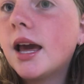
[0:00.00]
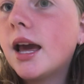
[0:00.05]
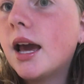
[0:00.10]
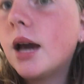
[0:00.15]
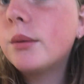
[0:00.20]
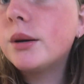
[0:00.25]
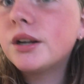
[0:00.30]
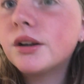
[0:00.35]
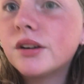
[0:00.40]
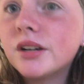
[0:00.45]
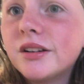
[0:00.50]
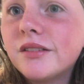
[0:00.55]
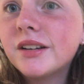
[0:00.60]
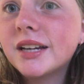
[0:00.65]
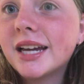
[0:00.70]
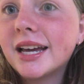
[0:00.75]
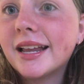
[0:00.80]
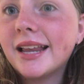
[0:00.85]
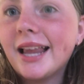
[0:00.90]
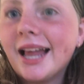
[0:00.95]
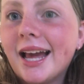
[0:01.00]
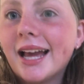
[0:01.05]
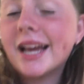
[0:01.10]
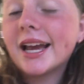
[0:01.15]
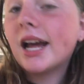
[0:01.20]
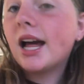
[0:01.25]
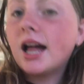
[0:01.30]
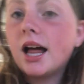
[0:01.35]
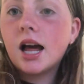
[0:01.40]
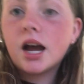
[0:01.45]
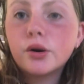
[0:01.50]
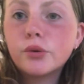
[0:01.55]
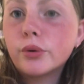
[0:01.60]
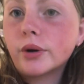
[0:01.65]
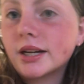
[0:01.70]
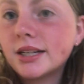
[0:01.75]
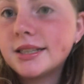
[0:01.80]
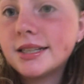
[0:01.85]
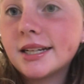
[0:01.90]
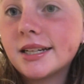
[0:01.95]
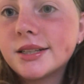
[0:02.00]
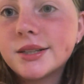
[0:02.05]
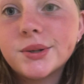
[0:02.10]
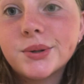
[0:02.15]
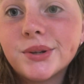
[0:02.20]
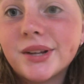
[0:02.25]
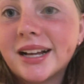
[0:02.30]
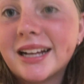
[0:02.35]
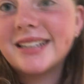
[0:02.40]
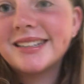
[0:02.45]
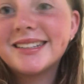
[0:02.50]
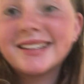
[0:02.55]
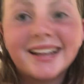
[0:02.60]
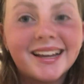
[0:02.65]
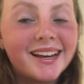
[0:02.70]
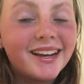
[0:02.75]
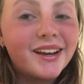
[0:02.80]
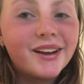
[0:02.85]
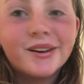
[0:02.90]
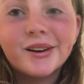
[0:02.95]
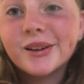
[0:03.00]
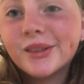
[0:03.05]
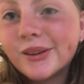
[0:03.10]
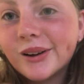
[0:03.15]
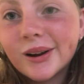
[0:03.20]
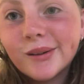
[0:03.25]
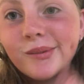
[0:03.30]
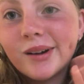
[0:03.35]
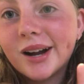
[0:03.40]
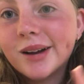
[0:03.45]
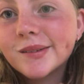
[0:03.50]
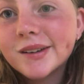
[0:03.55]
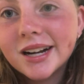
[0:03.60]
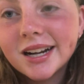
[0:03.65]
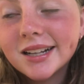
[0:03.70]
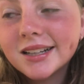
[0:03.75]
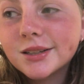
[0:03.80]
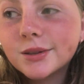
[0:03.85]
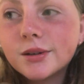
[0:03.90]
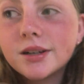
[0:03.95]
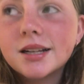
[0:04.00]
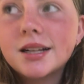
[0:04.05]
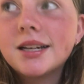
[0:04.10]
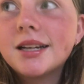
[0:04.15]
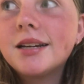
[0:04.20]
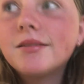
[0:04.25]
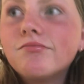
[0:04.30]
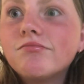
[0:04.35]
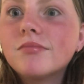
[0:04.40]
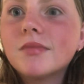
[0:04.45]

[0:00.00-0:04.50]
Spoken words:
And we don't even get like a recess or lunch, like go through our palm cards quickly.